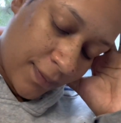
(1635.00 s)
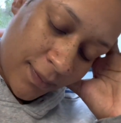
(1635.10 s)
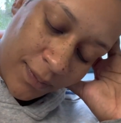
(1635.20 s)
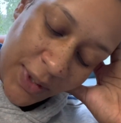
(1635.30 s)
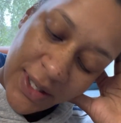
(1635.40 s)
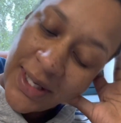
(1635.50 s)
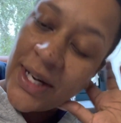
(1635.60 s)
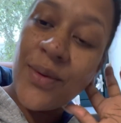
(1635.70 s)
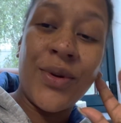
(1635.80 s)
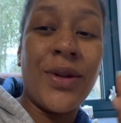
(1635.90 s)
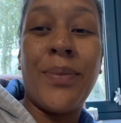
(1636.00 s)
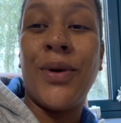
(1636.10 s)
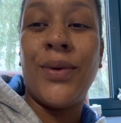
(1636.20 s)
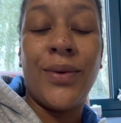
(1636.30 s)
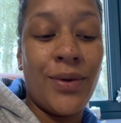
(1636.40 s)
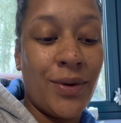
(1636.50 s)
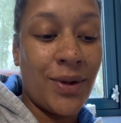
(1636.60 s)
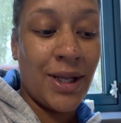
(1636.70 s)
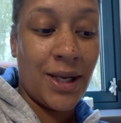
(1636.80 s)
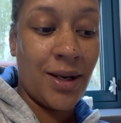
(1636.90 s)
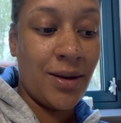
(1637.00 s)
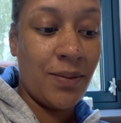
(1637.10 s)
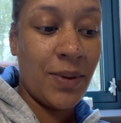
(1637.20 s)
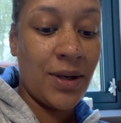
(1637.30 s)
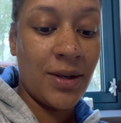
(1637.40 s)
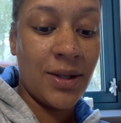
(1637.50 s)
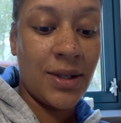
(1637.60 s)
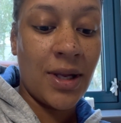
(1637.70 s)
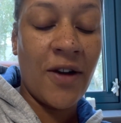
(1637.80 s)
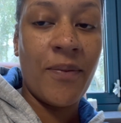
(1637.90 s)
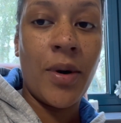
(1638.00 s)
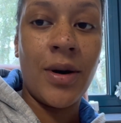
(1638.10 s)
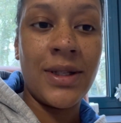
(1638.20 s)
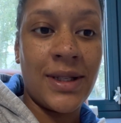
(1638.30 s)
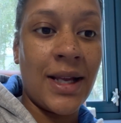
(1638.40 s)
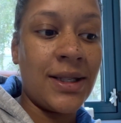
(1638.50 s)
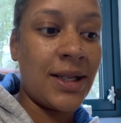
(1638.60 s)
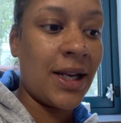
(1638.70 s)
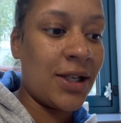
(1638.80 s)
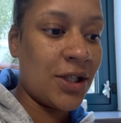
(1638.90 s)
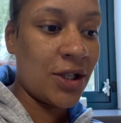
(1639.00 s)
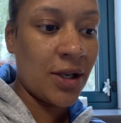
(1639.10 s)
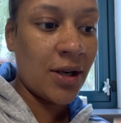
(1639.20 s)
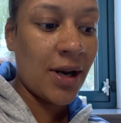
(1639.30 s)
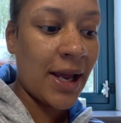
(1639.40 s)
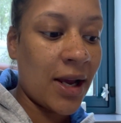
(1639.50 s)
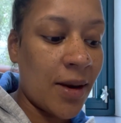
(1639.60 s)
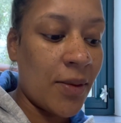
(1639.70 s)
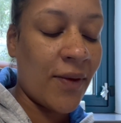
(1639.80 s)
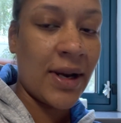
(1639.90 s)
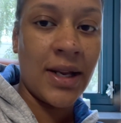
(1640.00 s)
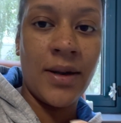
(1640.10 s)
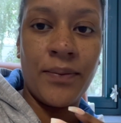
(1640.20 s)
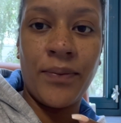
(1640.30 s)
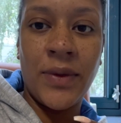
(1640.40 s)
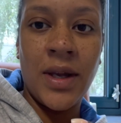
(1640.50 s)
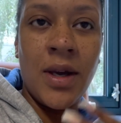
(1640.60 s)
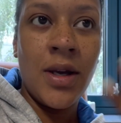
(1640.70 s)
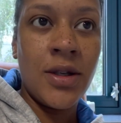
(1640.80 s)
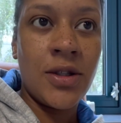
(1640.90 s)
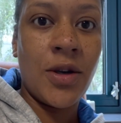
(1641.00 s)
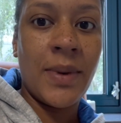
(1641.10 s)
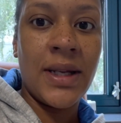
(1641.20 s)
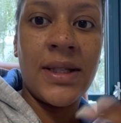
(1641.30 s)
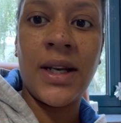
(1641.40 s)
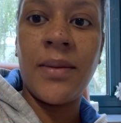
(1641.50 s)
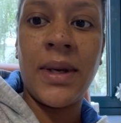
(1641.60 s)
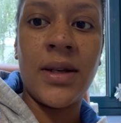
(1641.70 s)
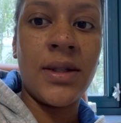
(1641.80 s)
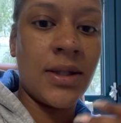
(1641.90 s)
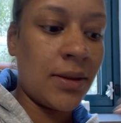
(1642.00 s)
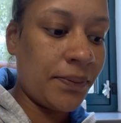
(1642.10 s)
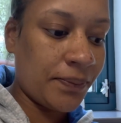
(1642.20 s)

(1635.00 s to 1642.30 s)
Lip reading: Because I don't want the balloon thing, because I've passed that stage. Like, I'm already so many centimeters and